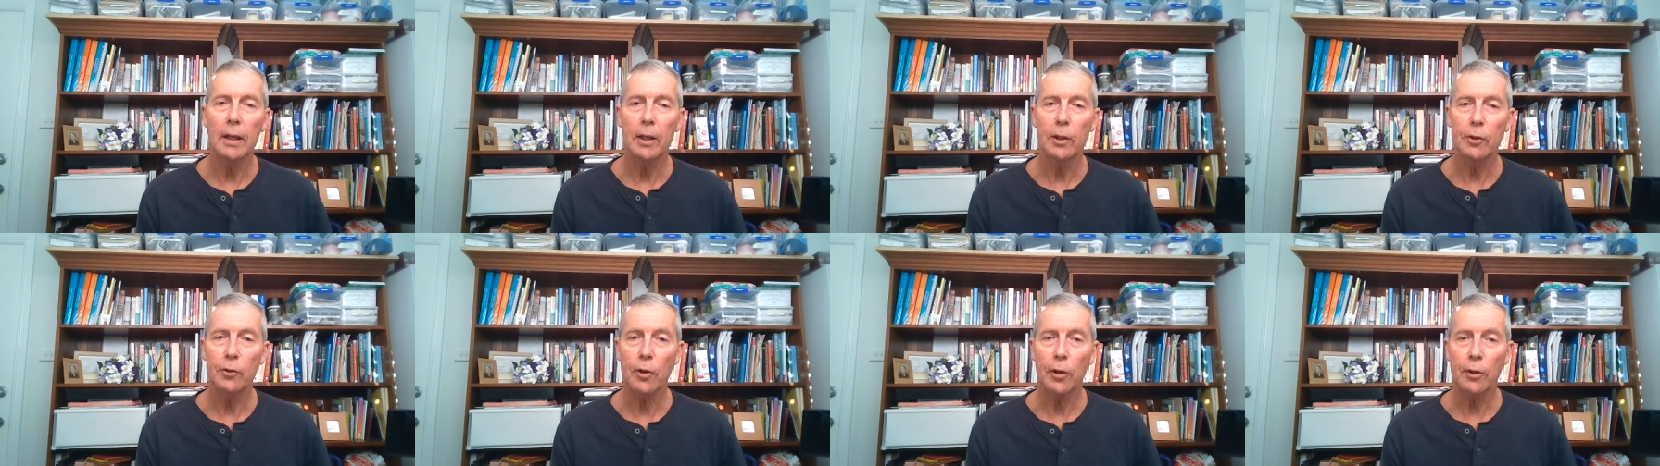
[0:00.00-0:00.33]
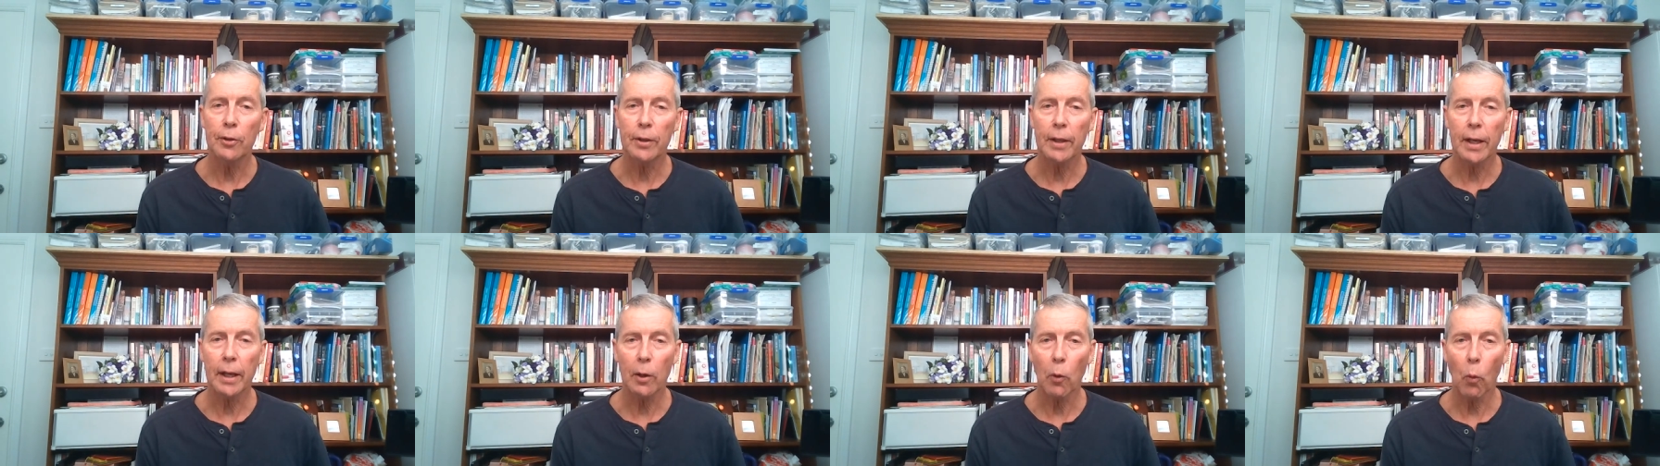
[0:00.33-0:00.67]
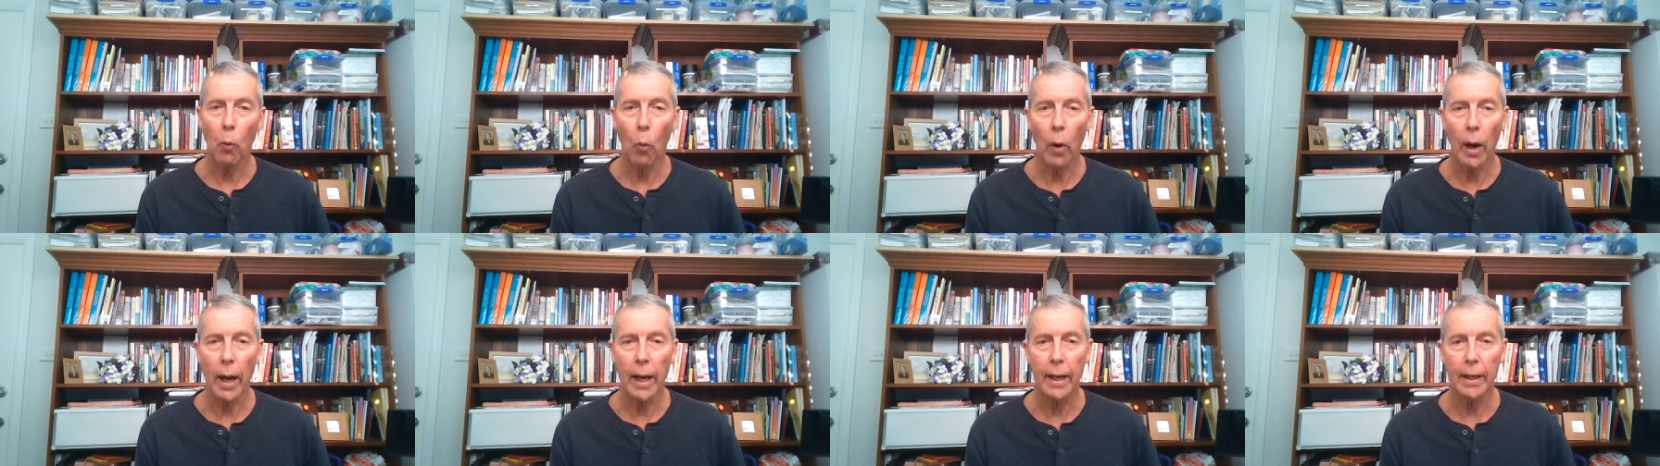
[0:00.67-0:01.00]
Don't get it
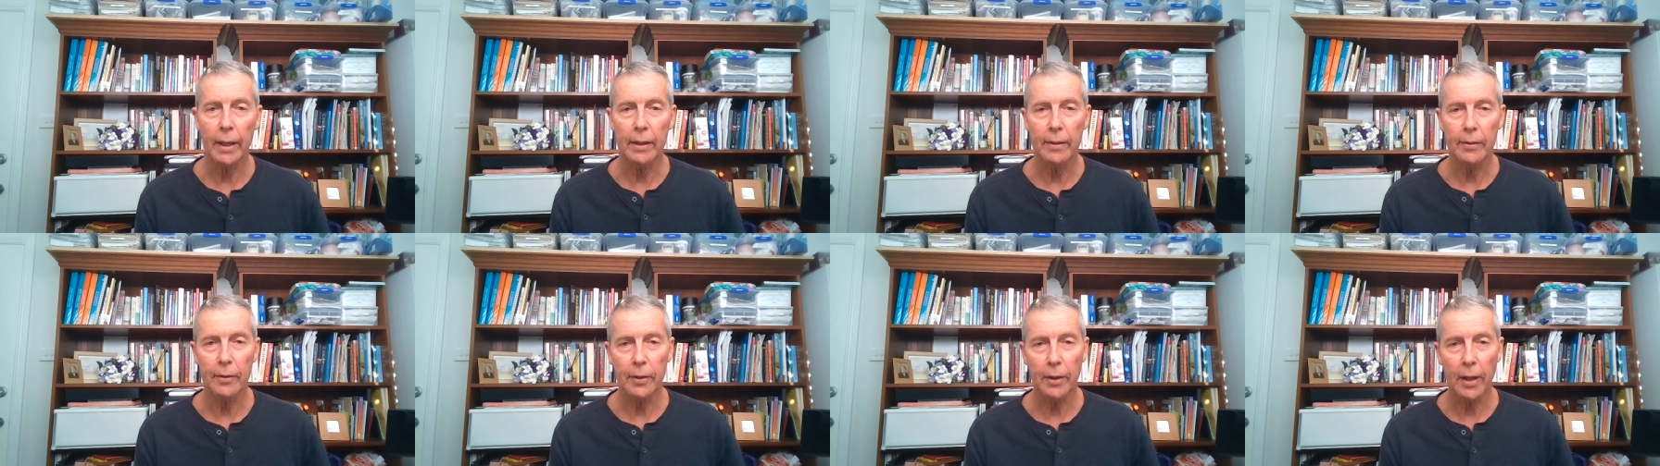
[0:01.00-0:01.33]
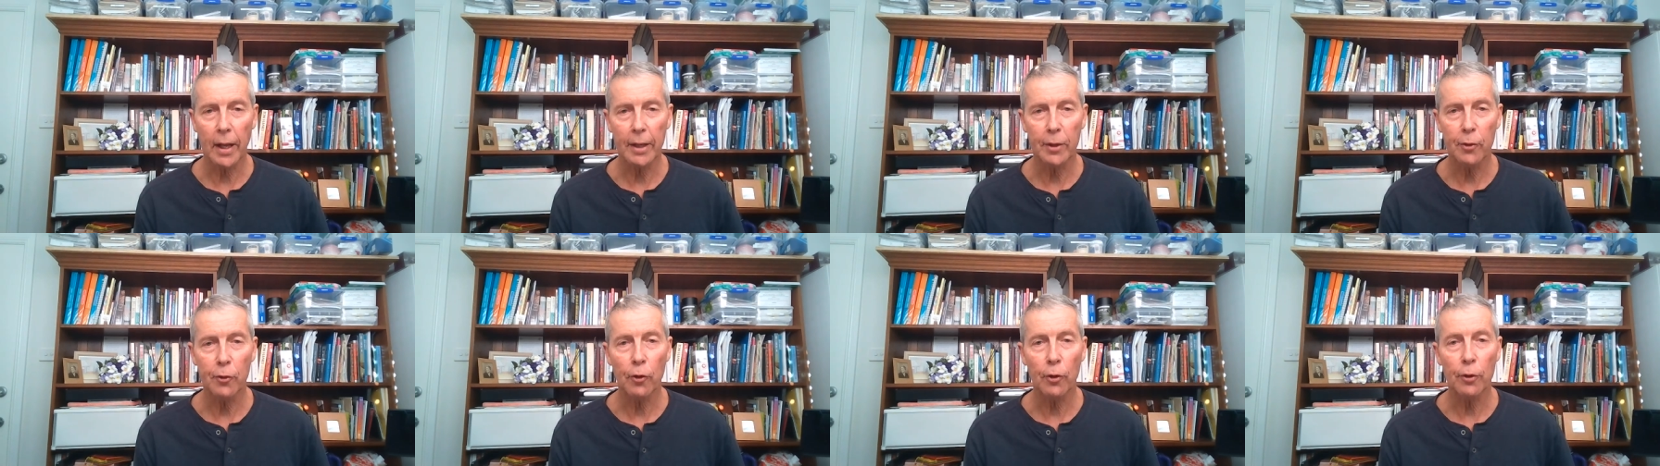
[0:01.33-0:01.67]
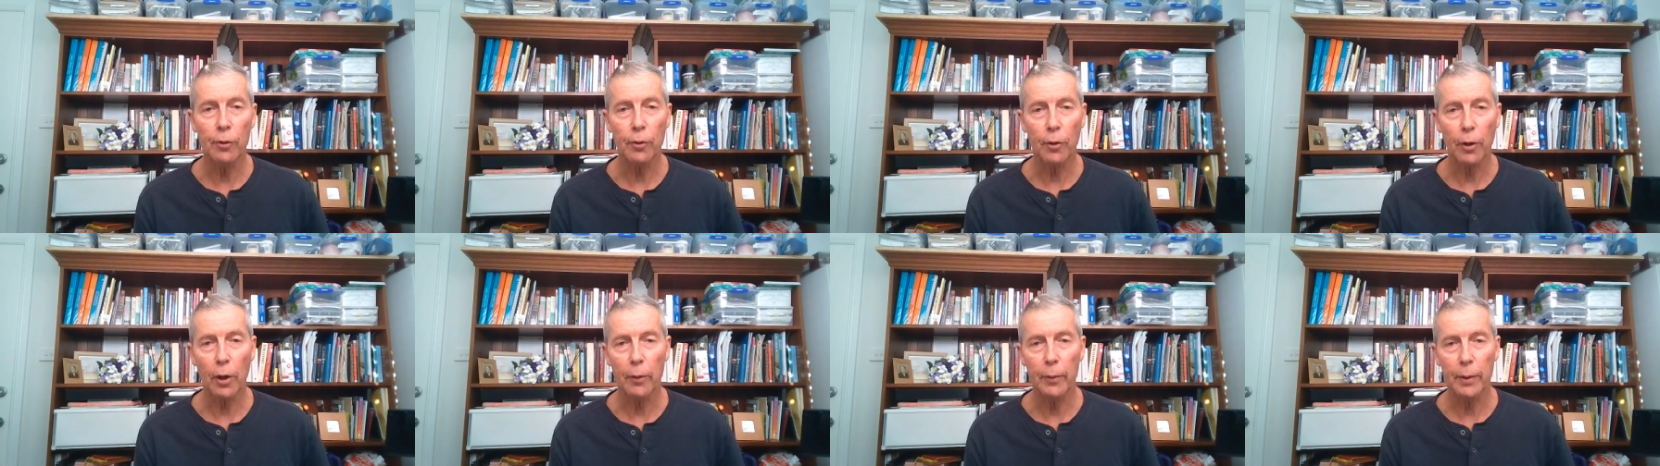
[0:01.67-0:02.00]
wet. They
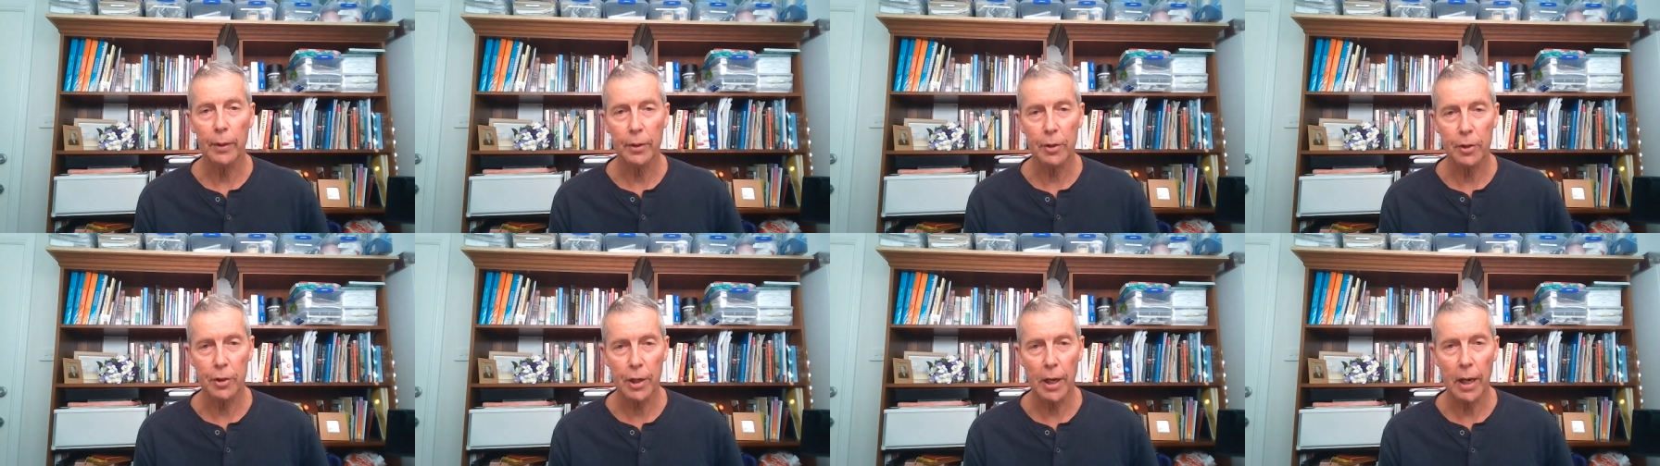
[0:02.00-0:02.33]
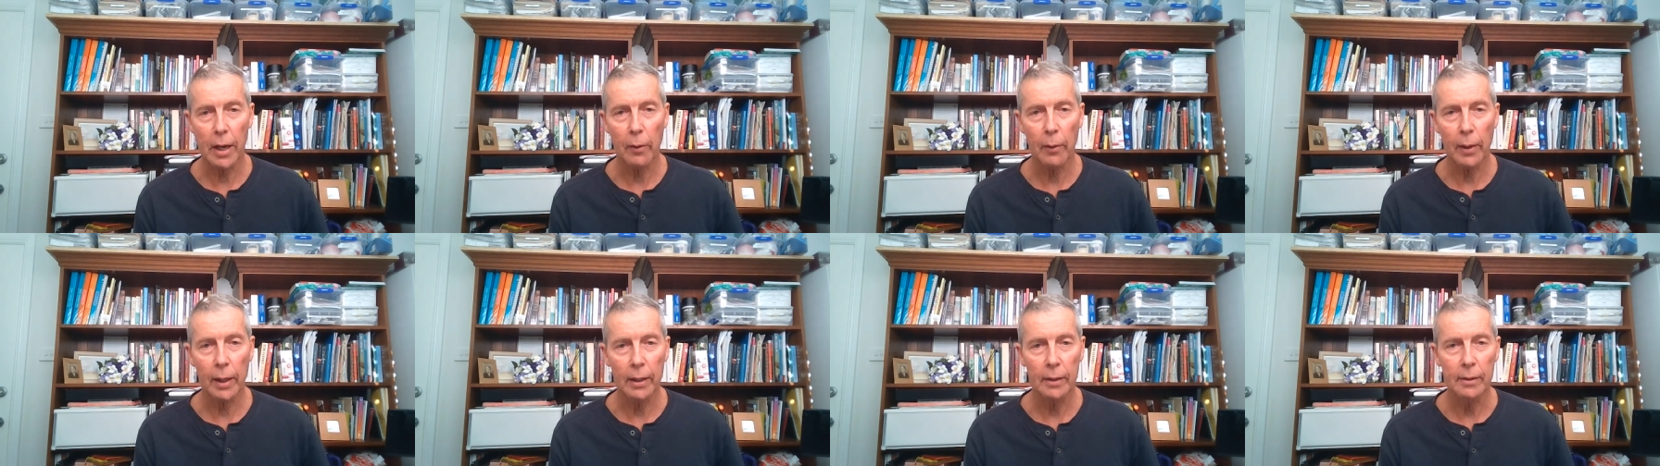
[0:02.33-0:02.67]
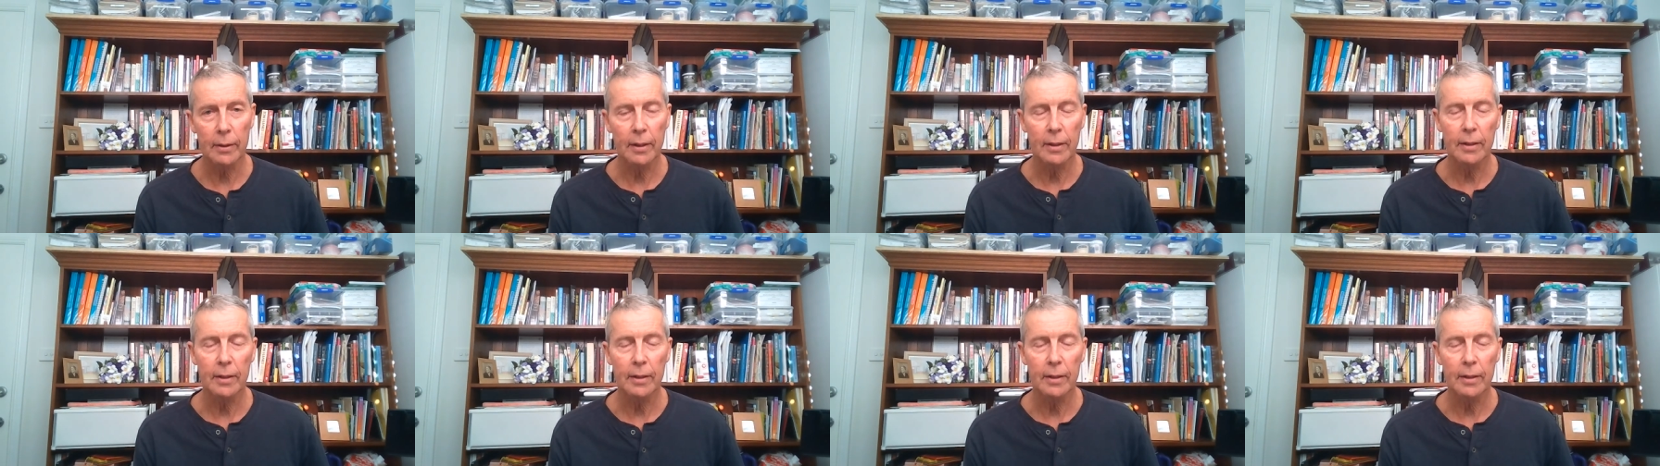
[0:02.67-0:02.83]
don't go in the shower.